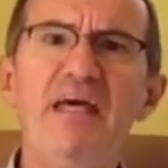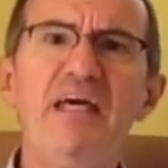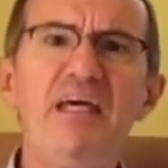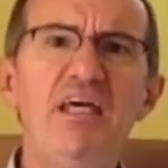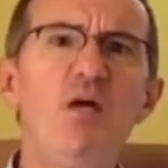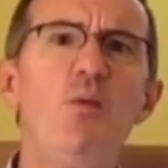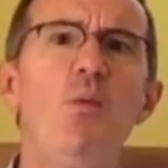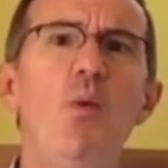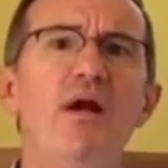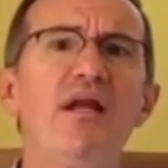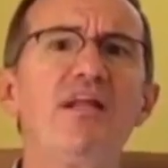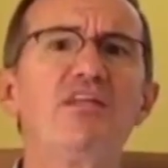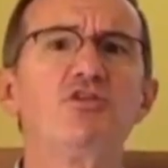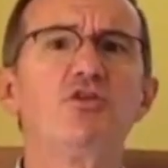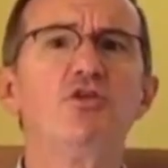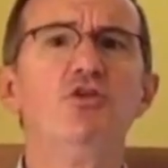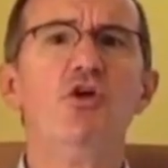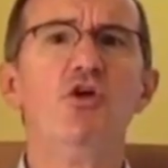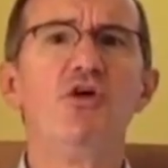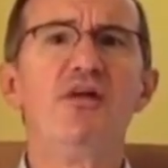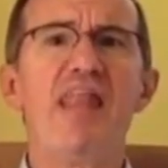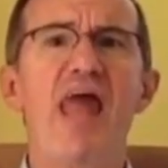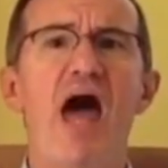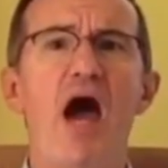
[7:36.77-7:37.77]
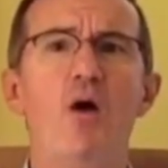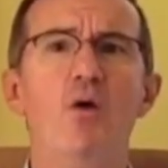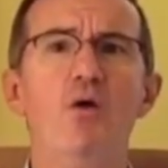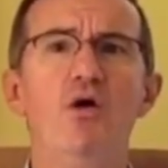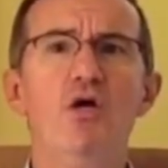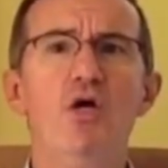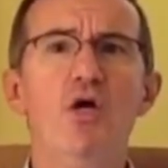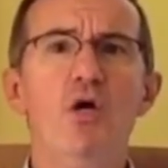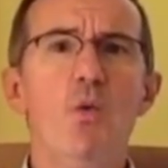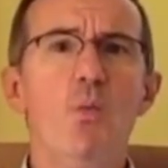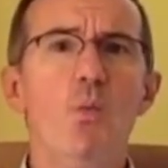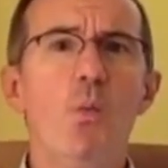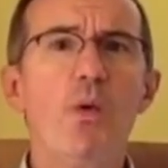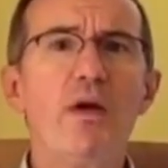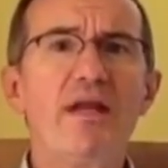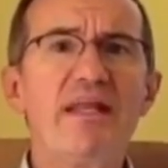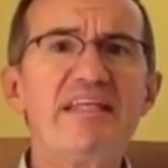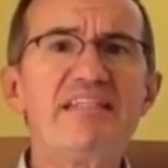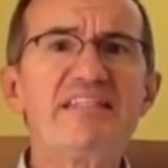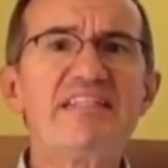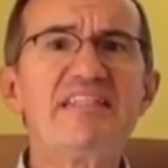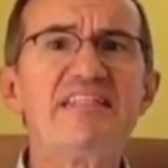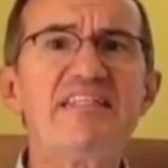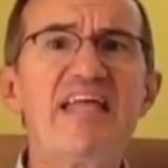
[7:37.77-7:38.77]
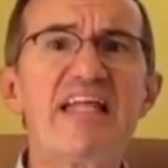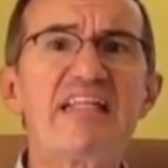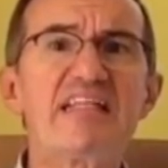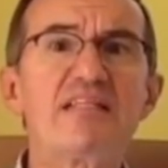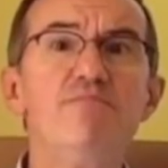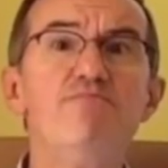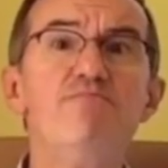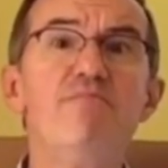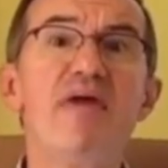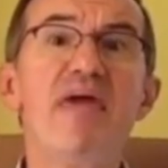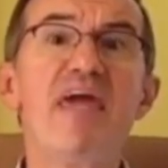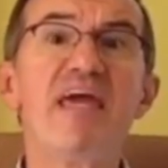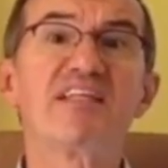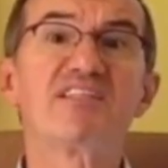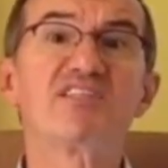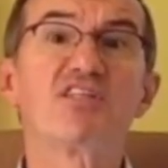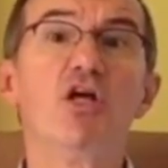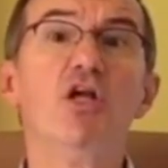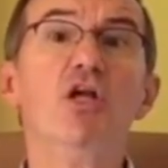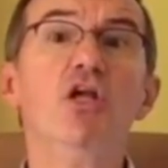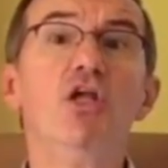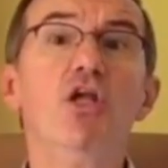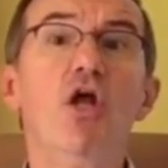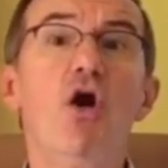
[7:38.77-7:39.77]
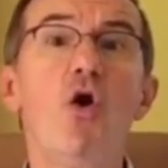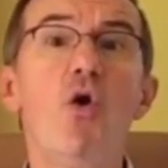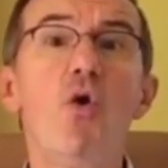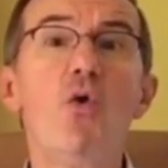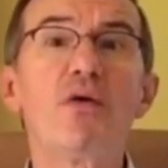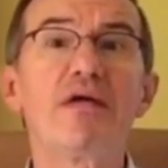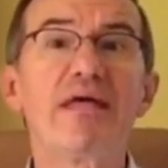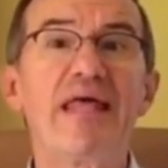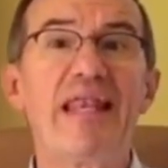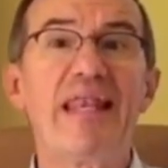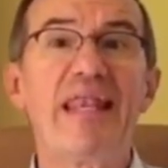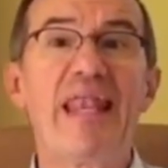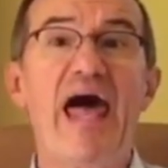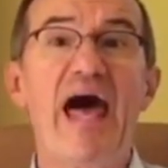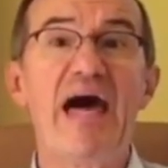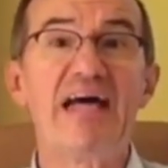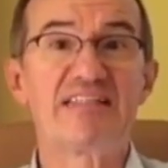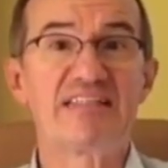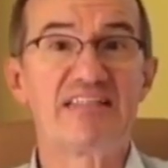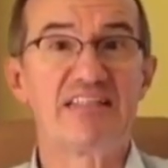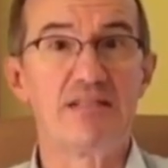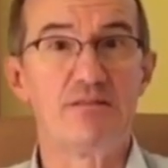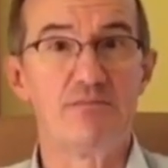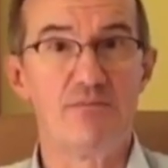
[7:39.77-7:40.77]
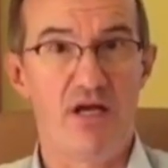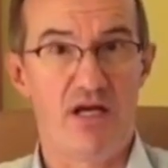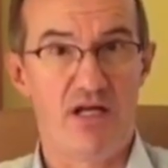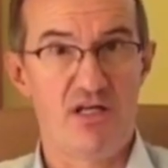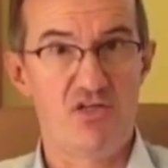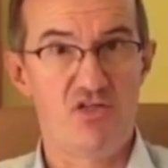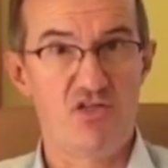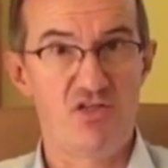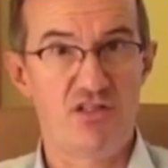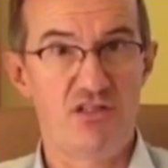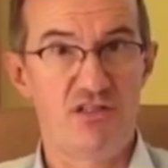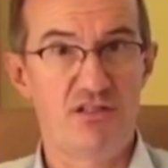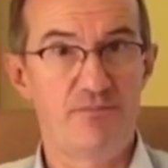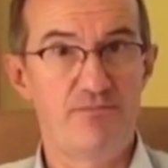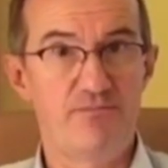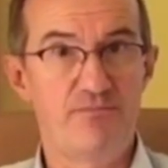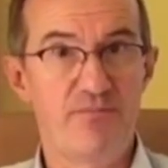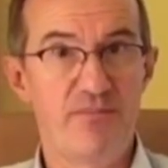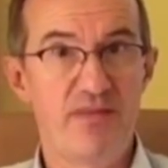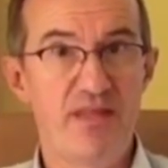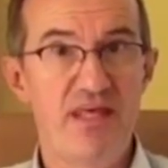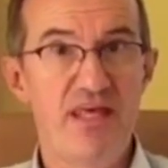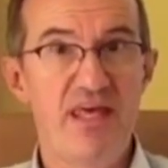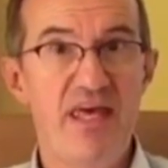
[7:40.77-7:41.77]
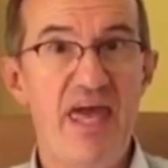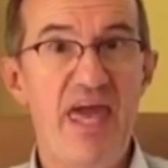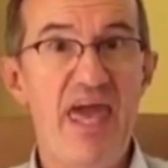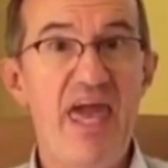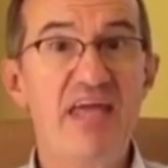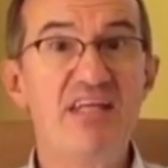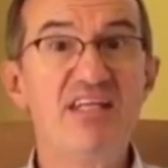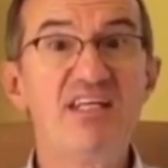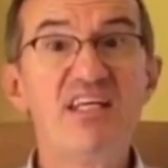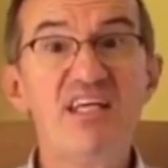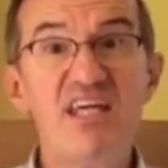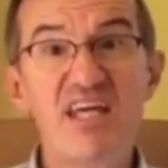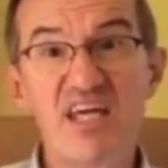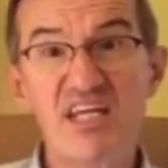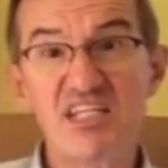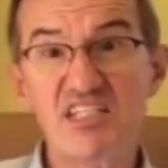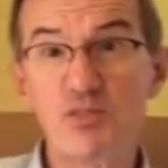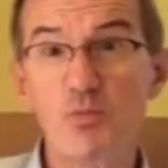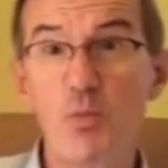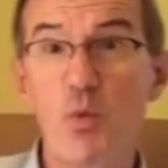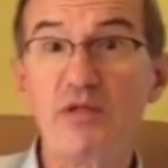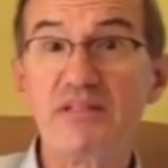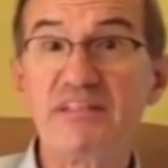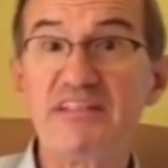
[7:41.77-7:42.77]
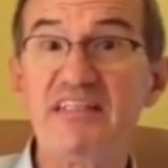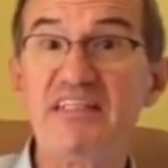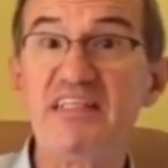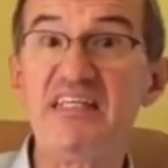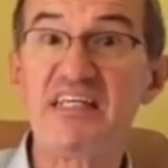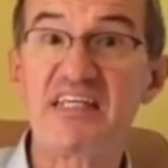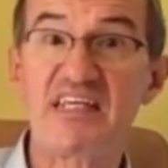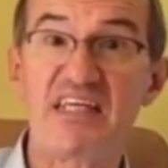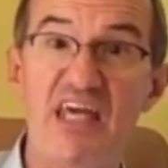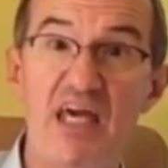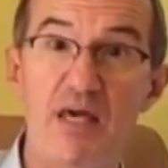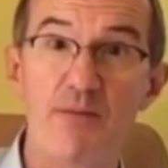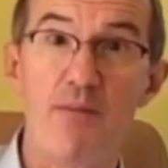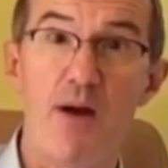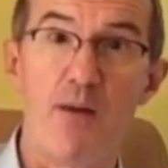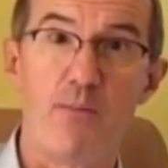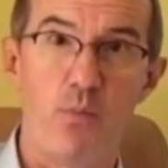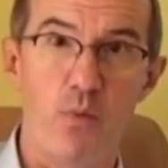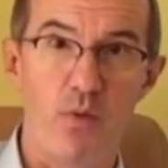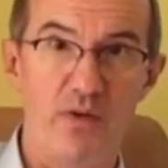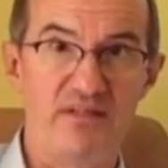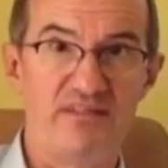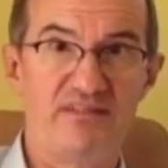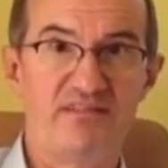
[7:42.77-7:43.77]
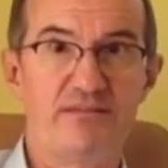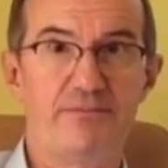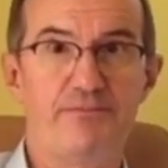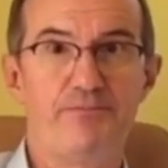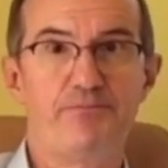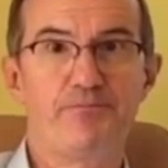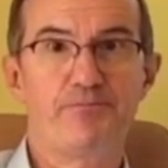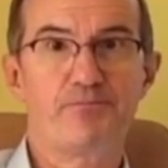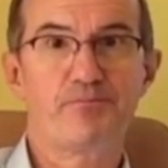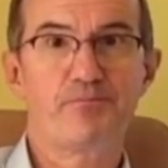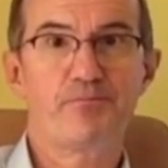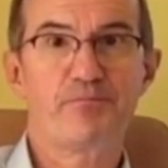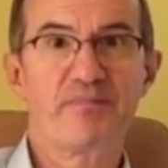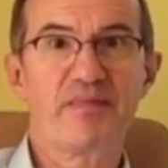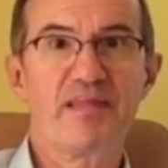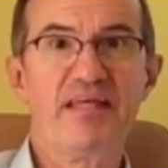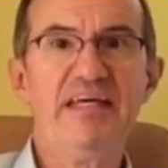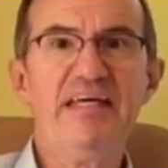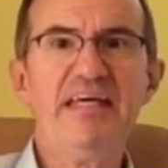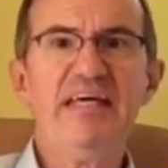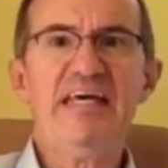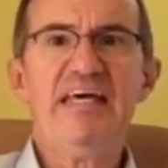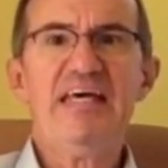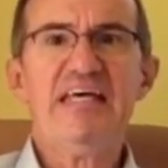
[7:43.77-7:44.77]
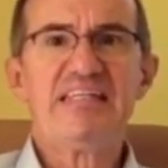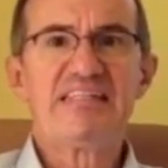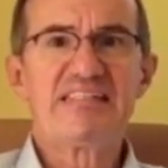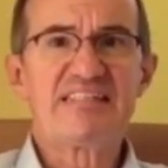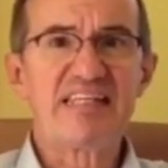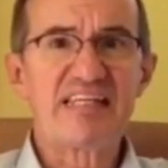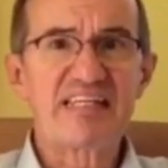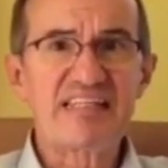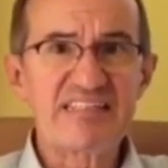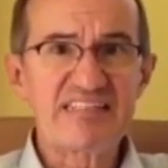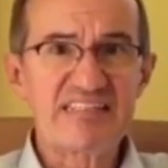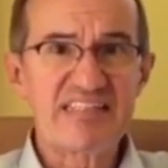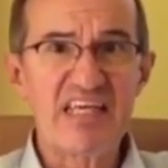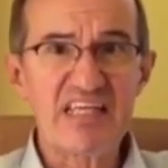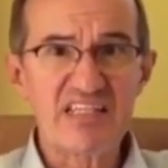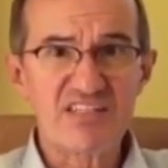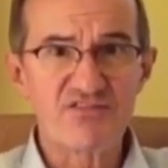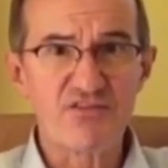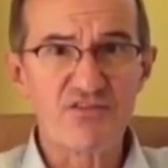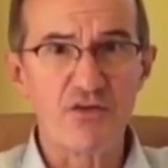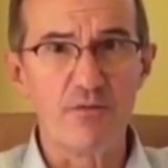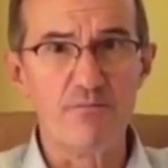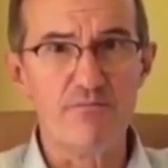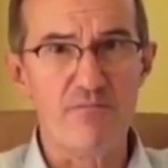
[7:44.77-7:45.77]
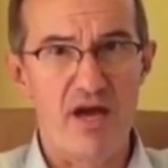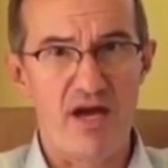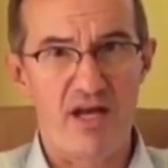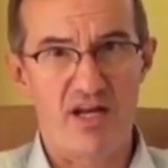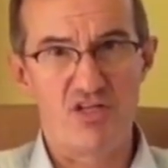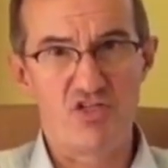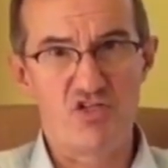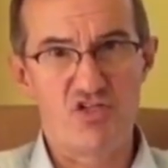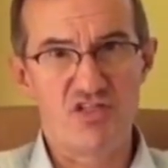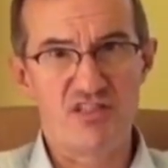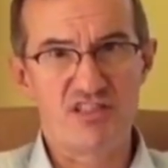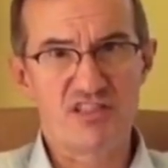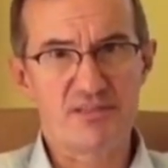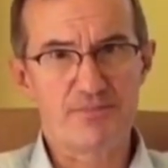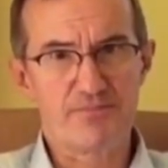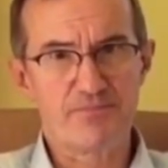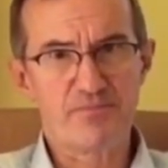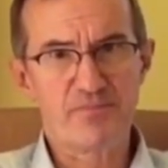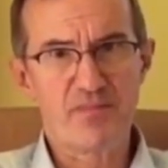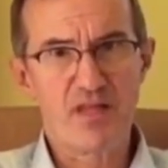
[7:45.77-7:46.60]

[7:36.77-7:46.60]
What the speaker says: he wanted to know now, what is it that makes long-lasting marriages? And here's what he came up with. Successful marriages